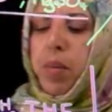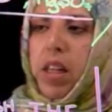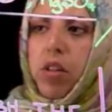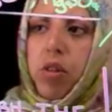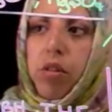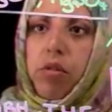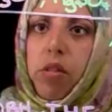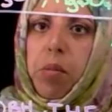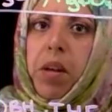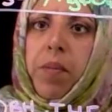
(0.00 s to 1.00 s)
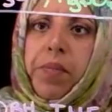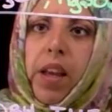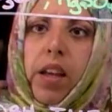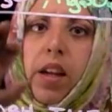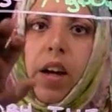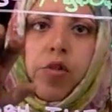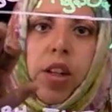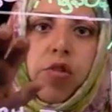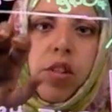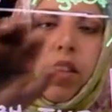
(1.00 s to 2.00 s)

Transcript: keto group and hydration